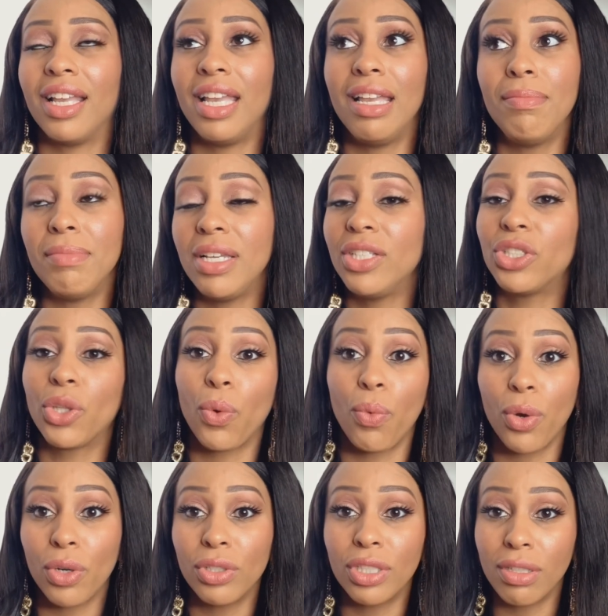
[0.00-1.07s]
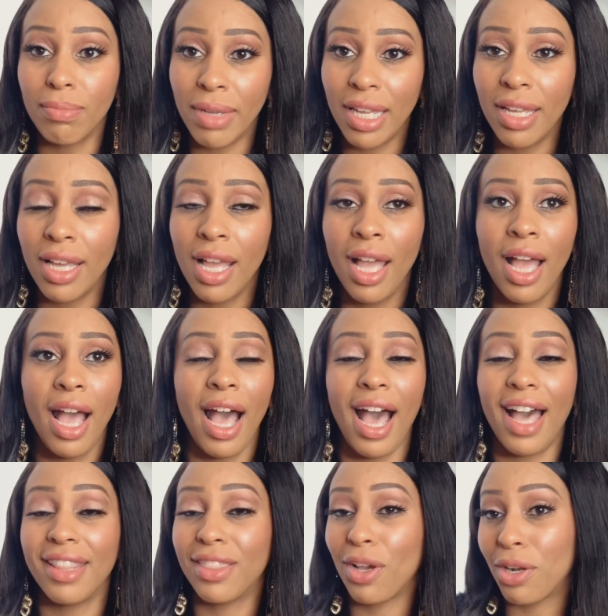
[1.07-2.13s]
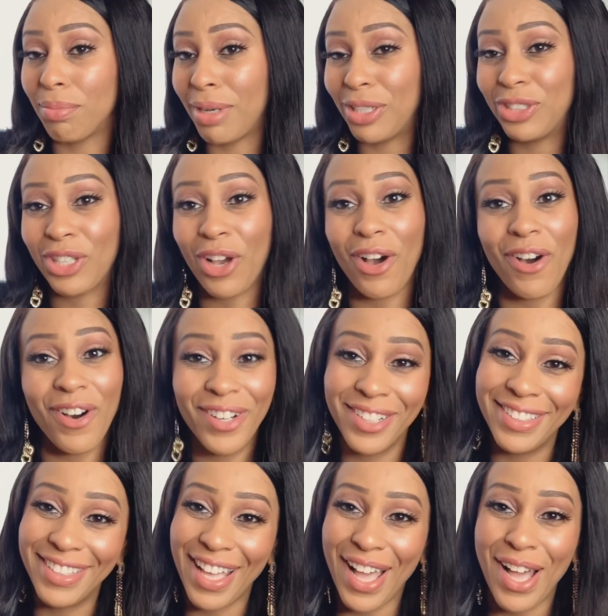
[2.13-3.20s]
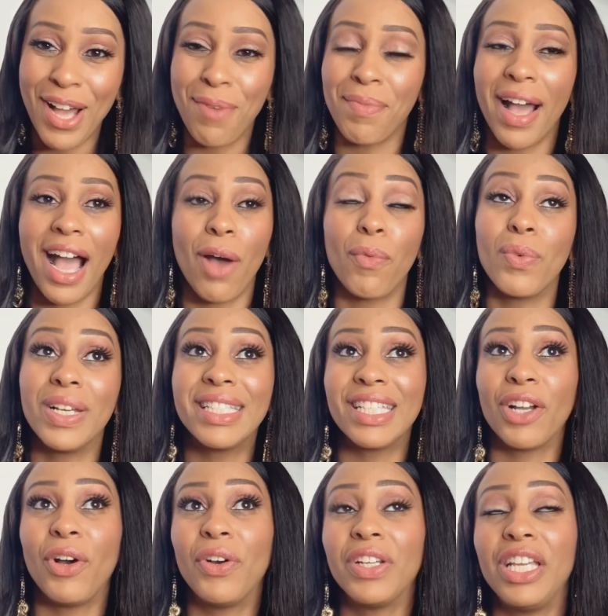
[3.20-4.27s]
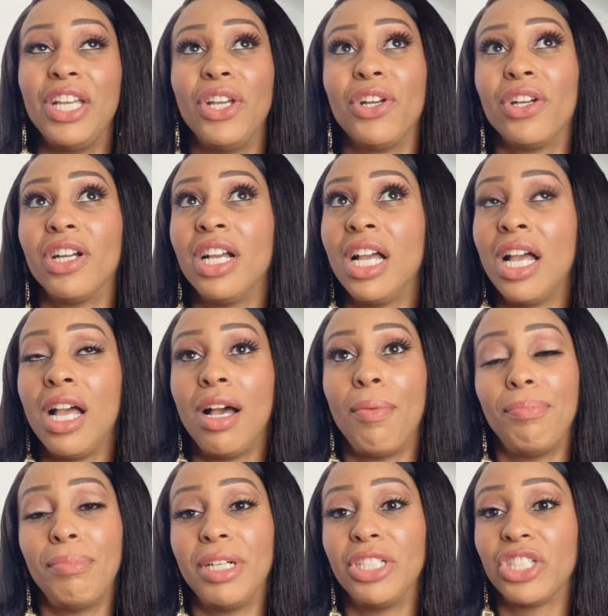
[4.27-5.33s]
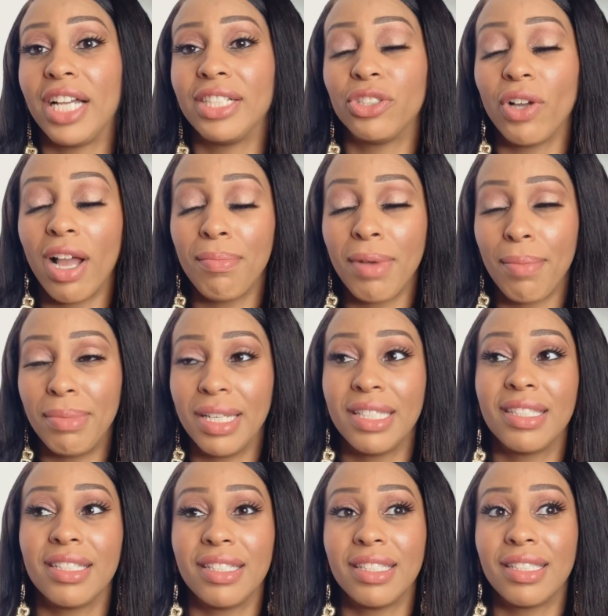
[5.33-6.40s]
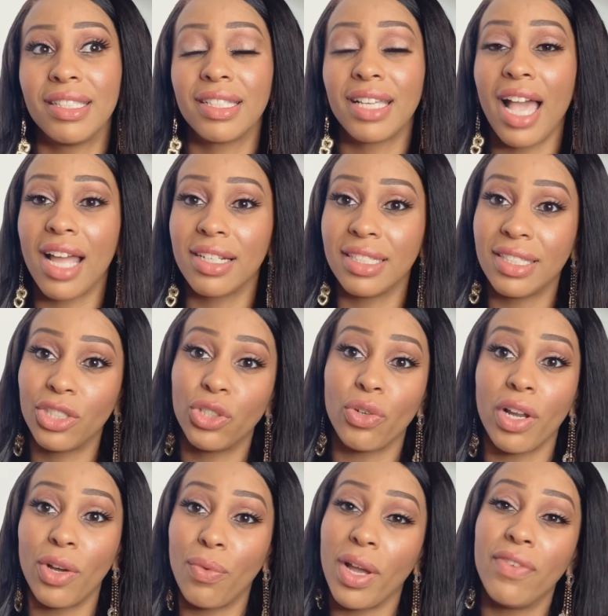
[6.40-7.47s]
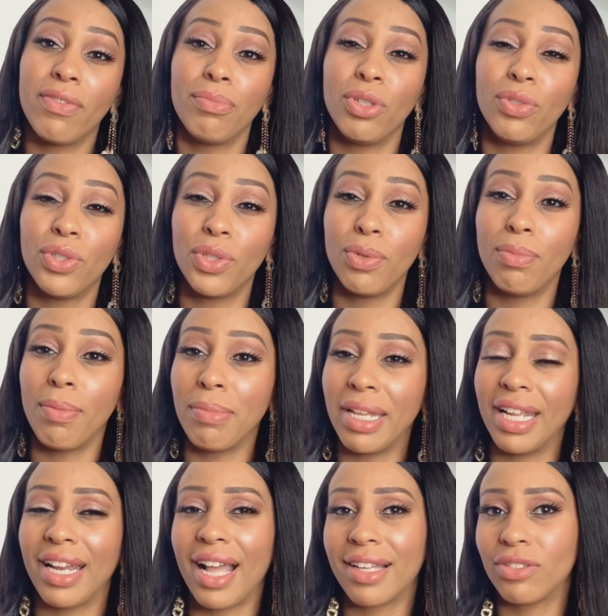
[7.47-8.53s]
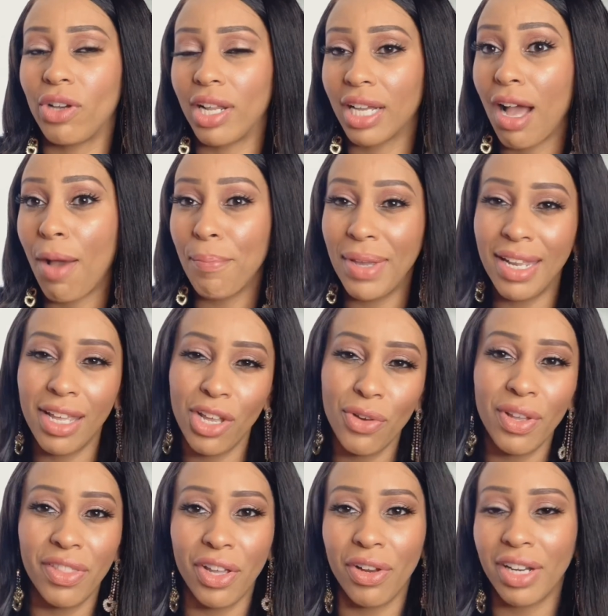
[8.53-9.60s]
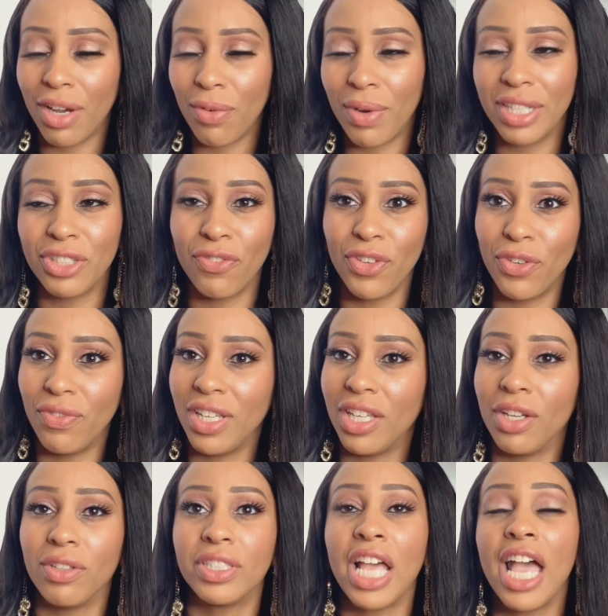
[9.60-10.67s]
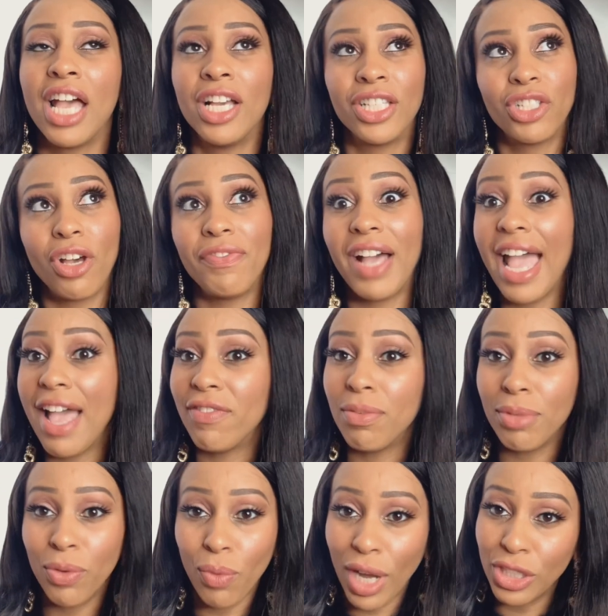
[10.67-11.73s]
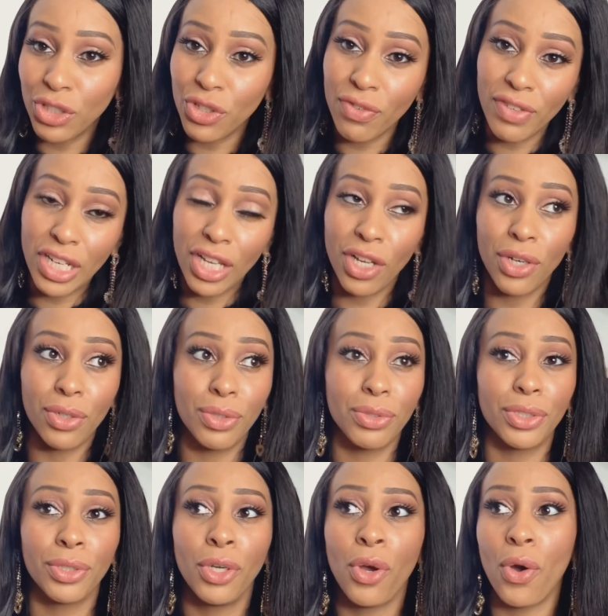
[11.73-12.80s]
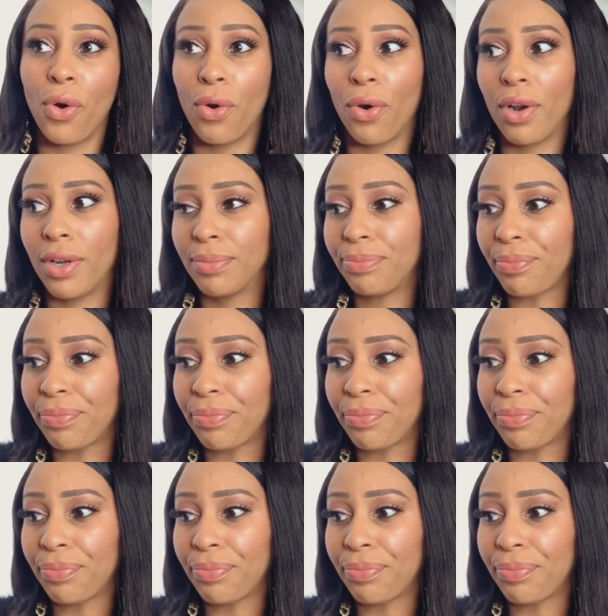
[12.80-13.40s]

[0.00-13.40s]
it means the world to me. I thought about y'all all the time. I wasn't on here much. I tried my best to kind of stray away from YouTube a minute. I try to come in here and there and I watch a few videos. So if I haven't been watching your videos or